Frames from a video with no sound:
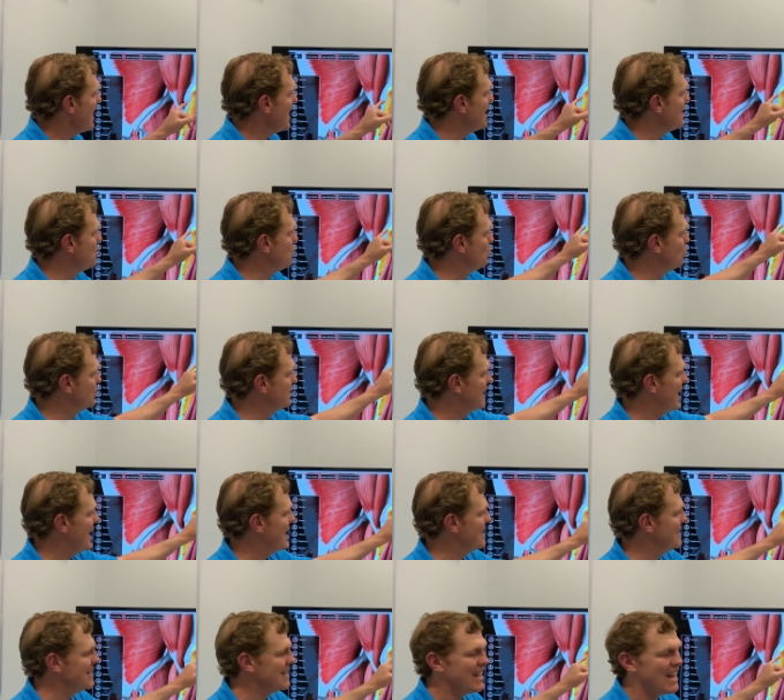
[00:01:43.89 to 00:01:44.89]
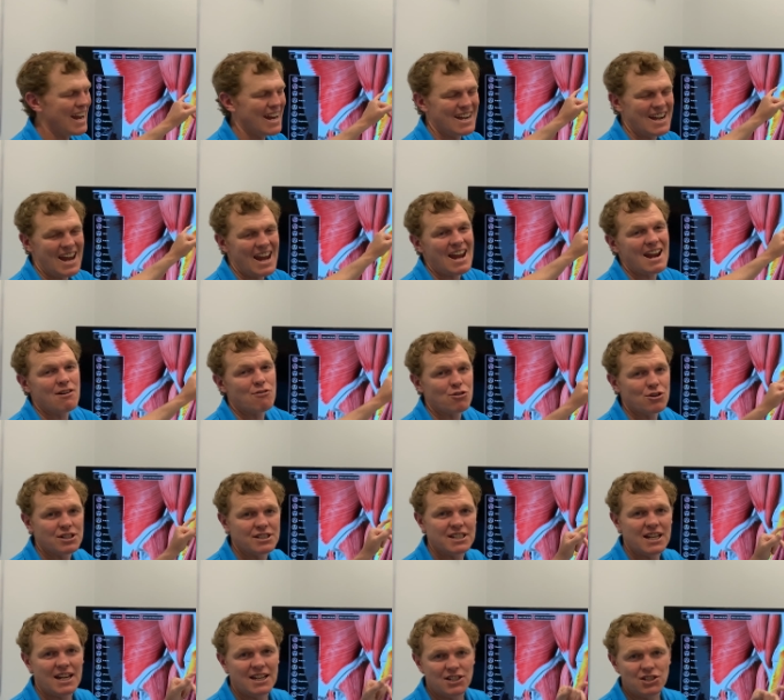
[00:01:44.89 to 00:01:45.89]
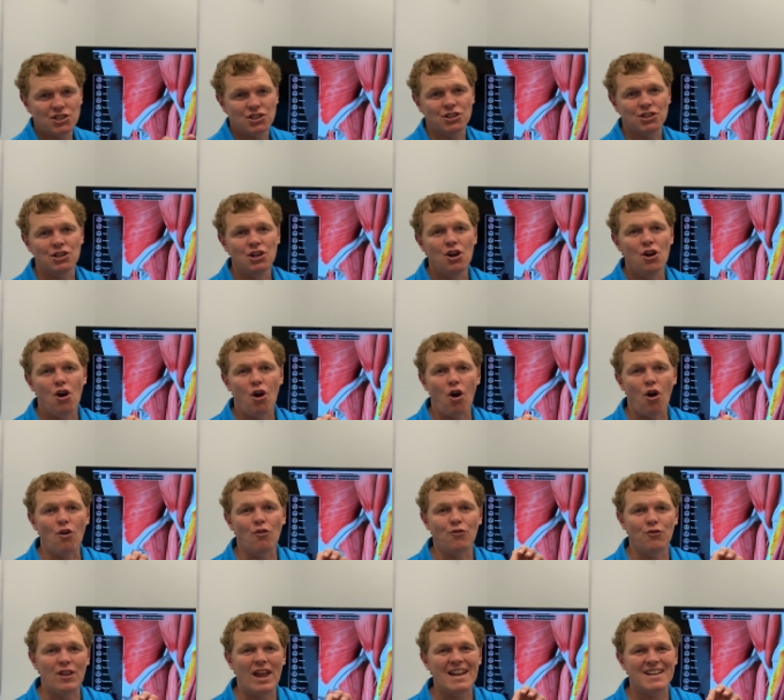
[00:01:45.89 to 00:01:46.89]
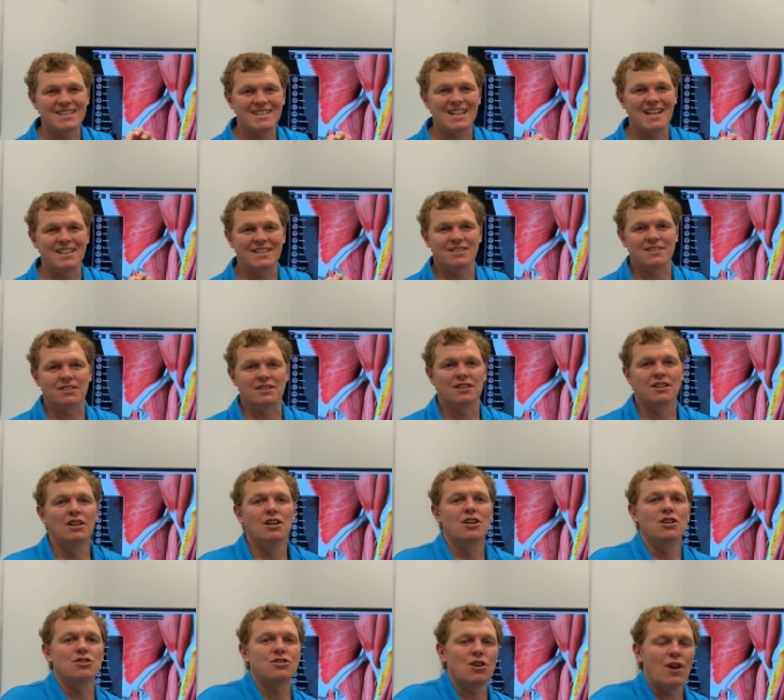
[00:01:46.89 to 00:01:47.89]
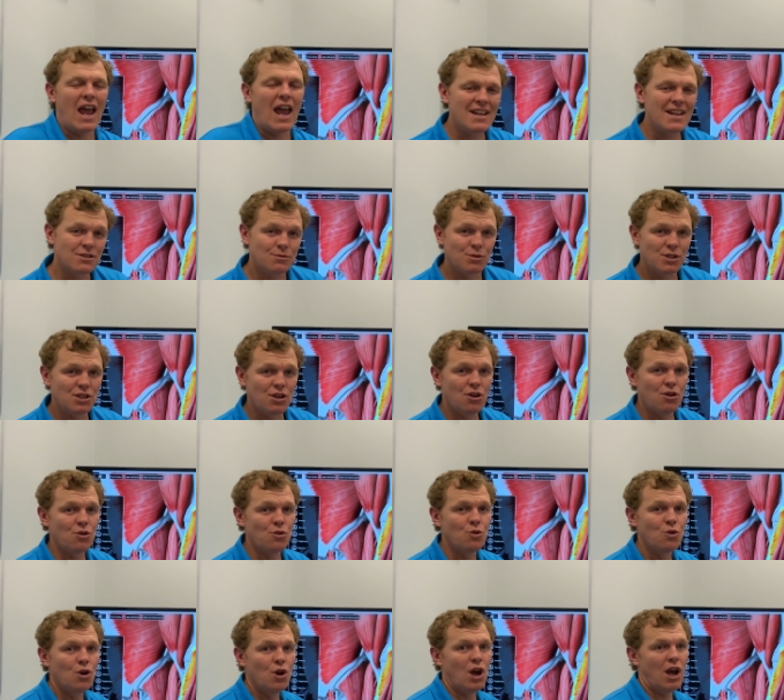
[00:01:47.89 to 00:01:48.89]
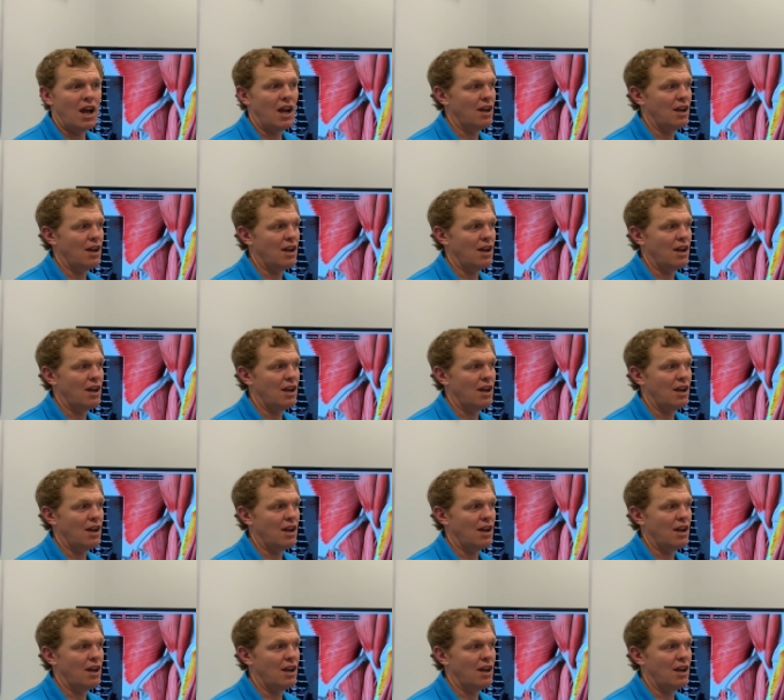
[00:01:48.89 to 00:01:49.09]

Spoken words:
you'll tend to get an irritation of that tendon. So as we know,